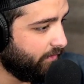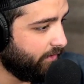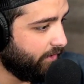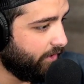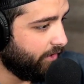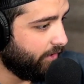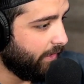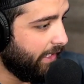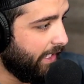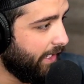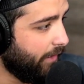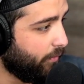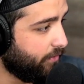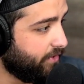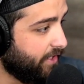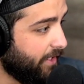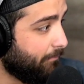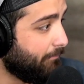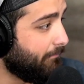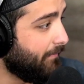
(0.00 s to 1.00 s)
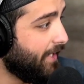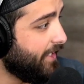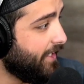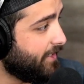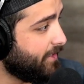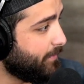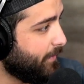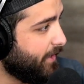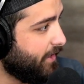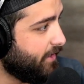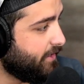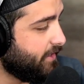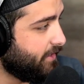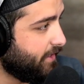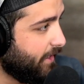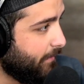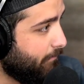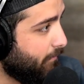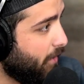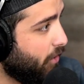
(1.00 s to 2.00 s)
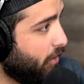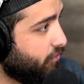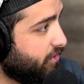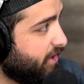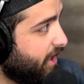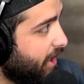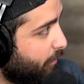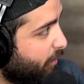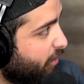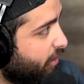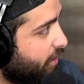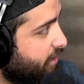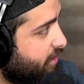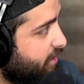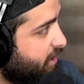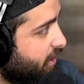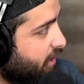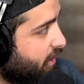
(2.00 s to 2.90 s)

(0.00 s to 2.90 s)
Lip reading: I will, in my experiences, like most neighborhoods,